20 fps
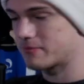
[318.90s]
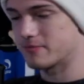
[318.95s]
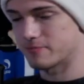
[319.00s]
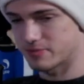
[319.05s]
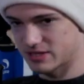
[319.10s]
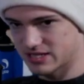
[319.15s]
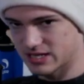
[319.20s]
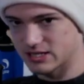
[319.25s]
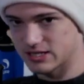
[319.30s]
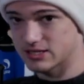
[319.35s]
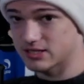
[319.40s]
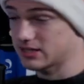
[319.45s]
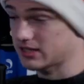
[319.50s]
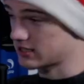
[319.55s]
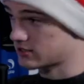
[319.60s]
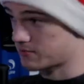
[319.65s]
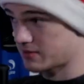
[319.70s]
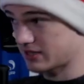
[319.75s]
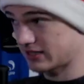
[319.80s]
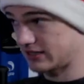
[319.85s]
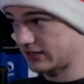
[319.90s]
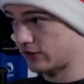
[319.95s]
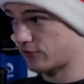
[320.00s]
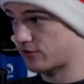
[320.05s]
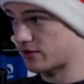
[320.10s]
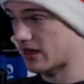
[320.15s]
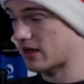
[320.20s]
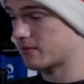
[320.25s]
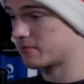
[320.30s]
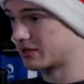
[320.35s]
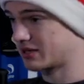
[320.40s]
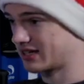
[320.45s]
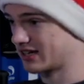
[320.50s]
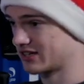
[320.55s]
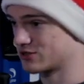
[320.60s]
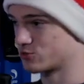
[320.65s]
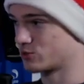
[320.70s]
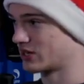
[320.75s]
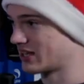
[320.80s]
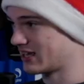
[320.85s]
Potentially, that's a big deal for them
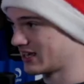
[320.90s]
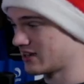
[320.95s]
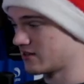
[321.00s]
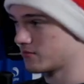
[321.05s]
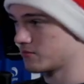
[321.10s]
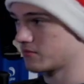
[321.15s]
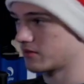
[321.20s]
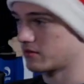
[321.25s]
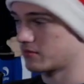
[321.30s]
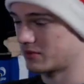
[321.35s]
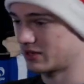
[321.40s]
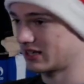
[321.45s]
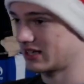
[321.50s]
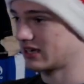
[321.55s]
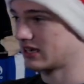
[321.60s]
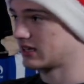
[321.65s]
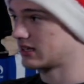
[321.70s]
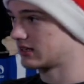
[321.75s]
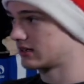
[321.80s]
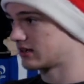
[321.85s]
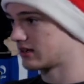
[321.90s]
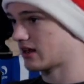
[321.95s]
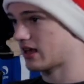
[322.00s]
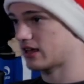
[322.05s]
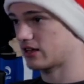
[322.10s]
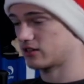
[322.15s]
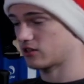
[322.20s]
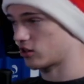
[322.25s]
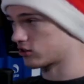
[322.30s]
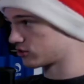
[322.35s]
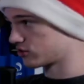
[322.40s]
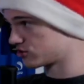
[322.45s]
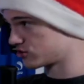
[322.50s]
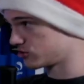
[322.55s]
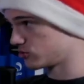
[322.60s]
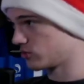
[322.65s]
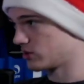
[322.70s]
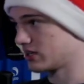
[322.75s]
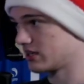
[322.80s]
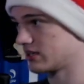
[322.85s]
because when him and McGinn and Douglas
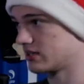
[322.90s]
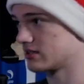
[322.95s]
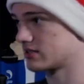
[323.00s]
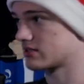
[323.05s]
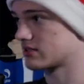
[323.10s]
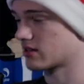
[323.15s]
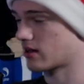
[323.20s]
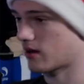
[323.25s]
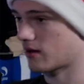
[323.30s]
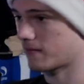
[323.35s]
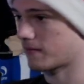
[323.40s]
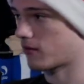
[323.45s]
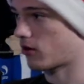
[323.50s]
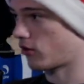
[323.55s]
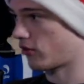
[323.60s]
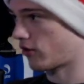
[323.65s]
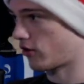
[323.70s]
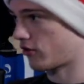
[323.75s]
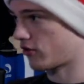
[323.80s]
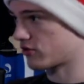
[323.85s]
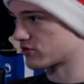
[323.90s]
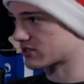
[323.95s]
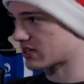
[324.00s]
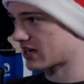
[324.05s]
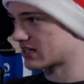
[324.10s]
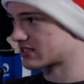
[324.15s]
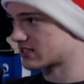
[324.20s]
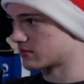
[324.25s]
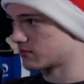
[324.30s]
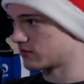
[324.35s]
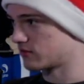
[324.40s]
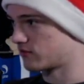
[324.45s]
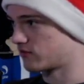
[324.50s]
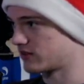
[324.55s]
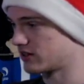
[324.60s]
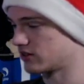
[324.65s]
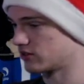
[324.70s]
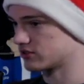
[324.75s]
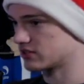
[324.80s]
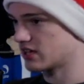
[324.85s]
Luiz, all those guys in the
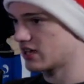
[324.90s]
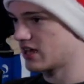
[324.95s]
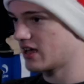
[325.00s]
midfield,